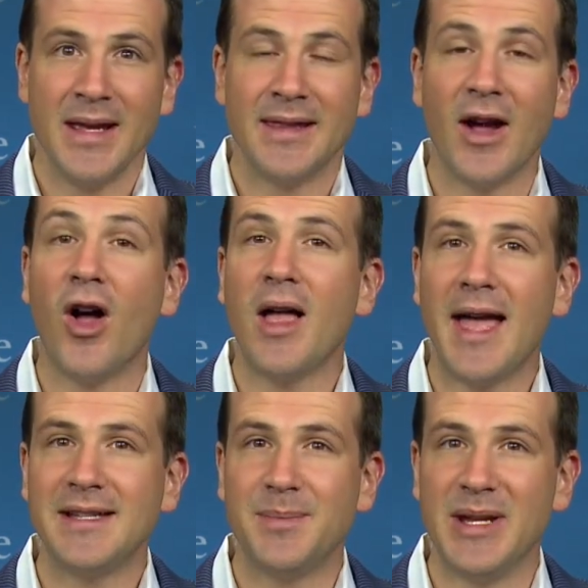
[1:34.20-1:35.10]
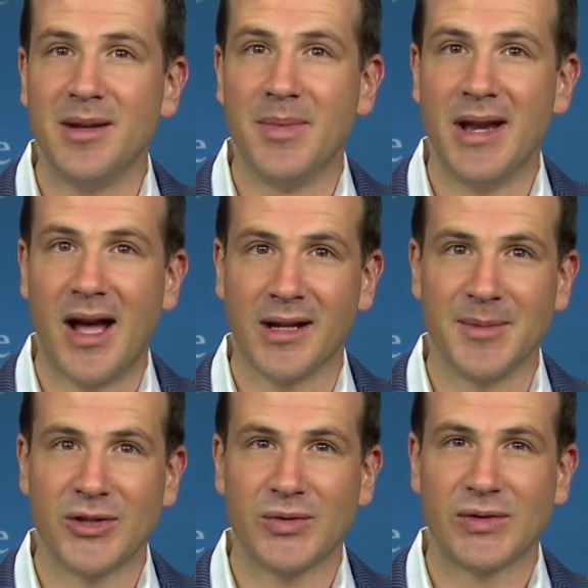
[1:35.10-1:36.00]
They all had to be in
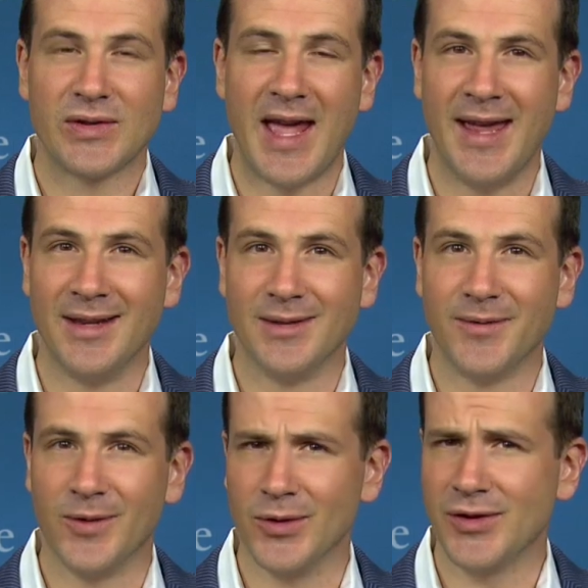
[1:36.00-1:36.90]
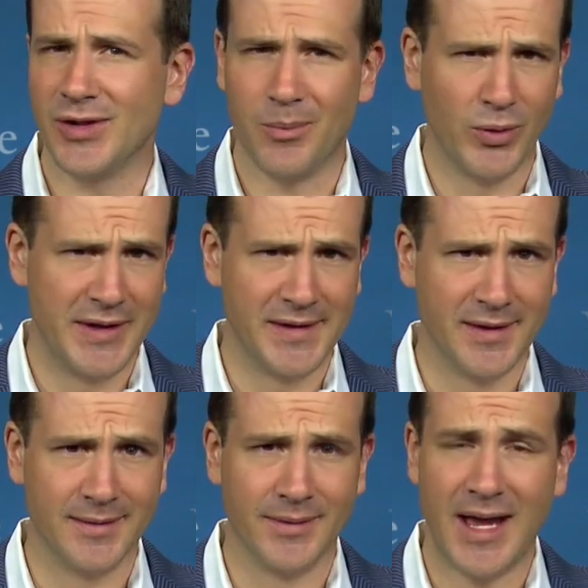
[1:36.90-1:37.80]
monogamous and, for some
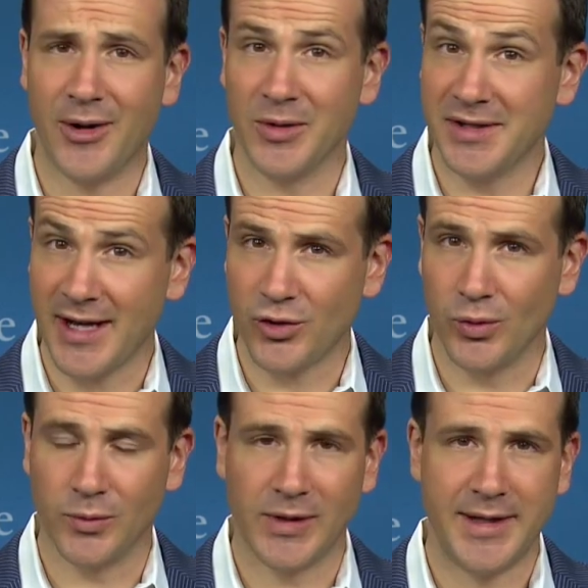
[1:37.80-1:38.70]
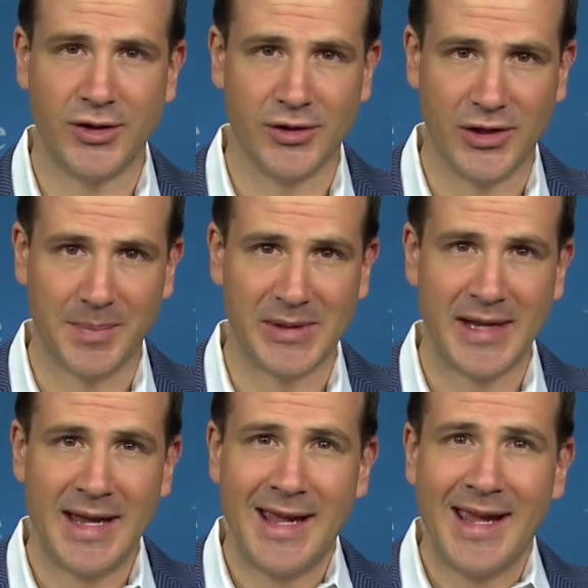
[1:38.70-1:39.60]
reason, heterosexual relationships.
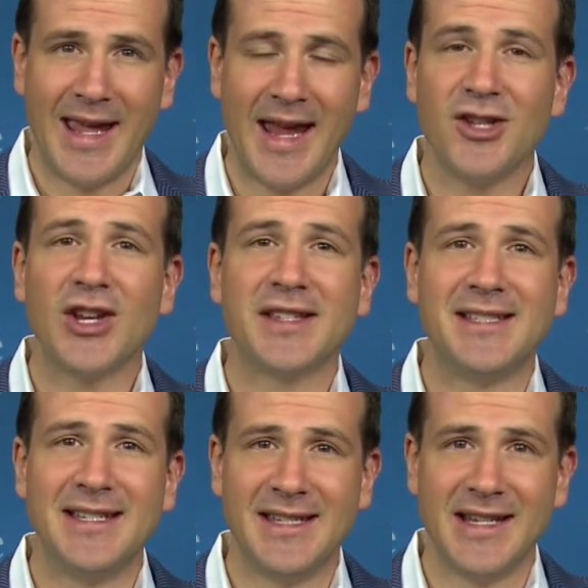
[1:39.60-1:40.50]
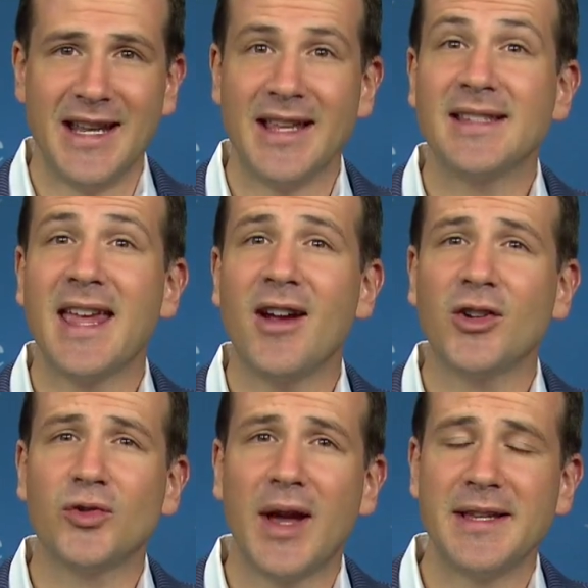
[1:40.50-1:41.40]
HSDD is
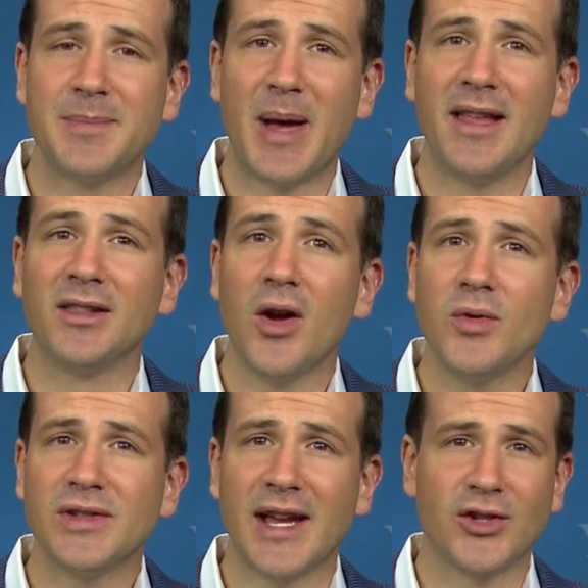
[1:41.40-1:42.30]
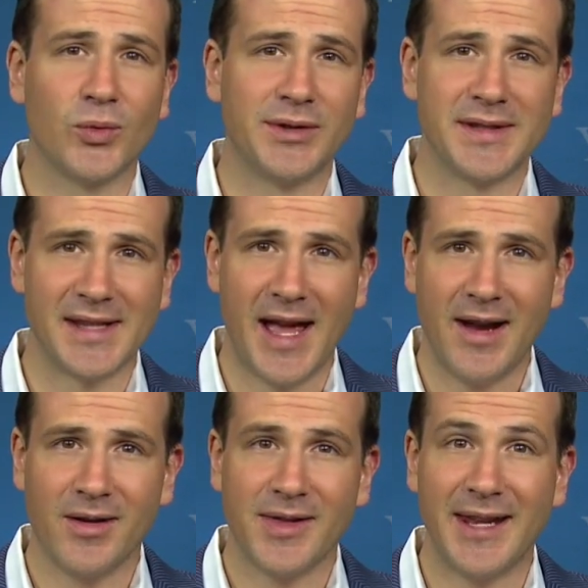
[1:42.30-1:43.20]
characterized by low sexual
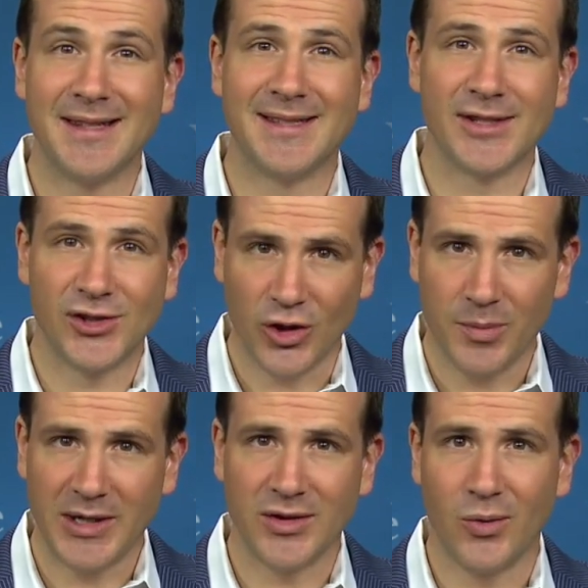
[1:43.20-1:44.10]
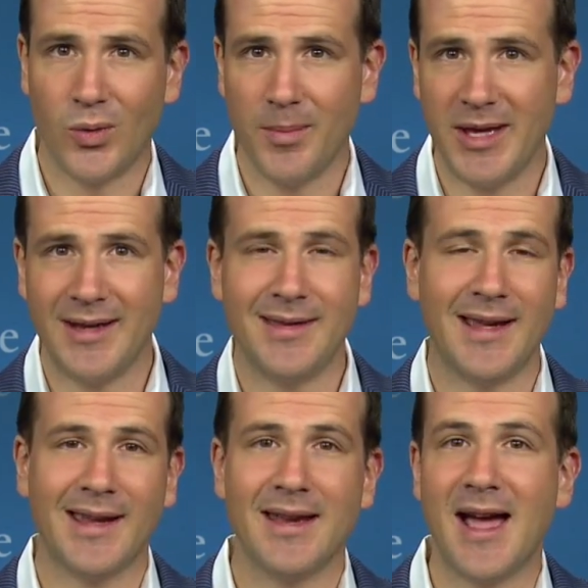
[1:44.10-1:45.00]
desire that is disturbing to the woman and
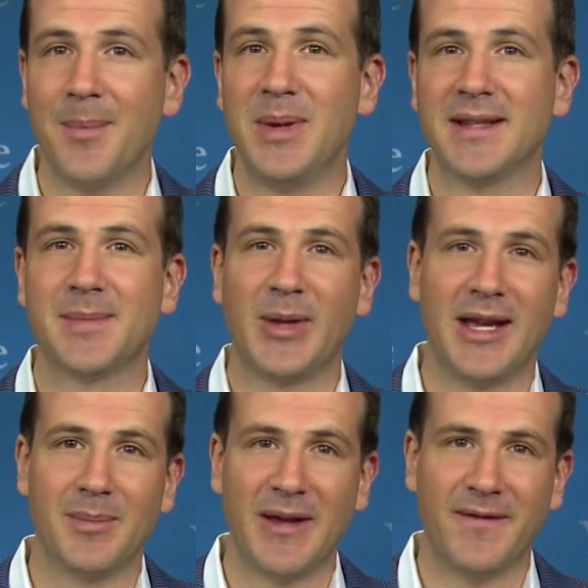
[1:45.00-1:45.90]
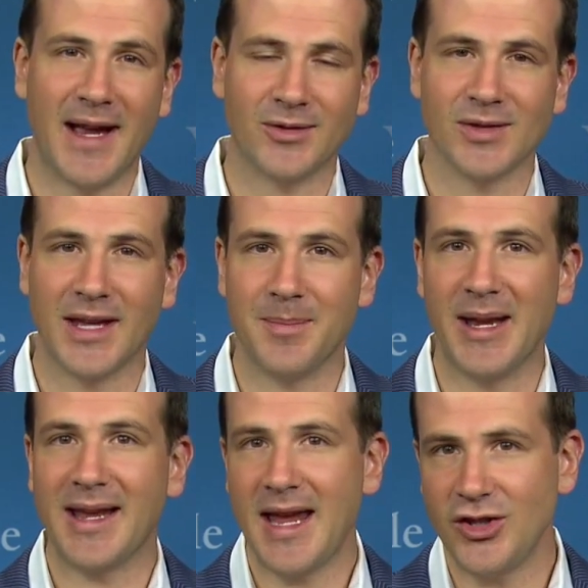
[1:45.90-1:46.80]
that cannot be explained by factors like
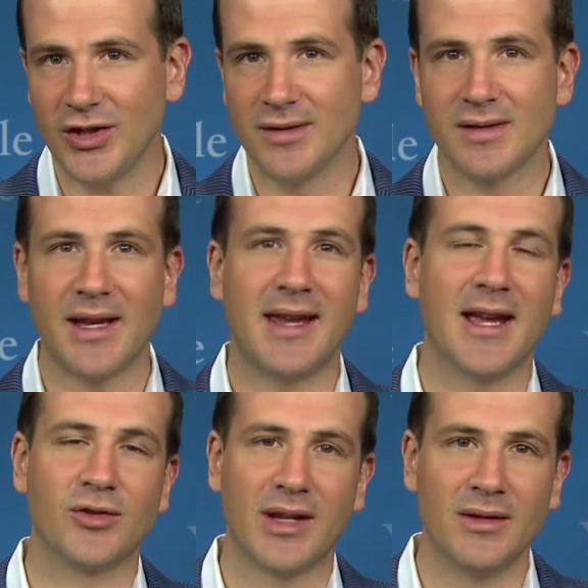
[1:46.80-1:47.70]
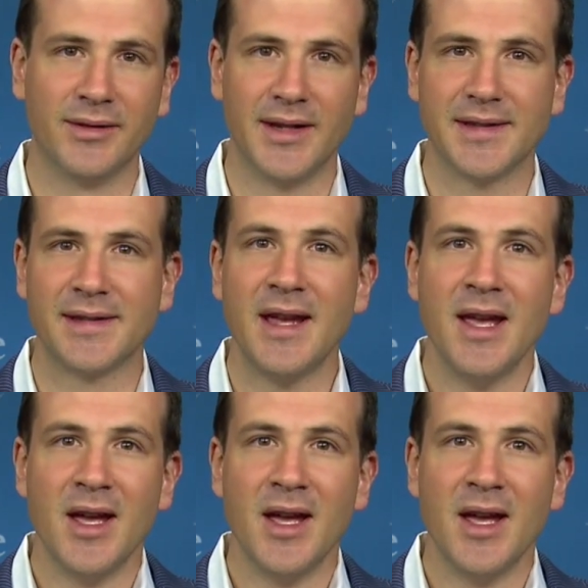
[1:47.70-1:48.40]
medication, psychiatric illness,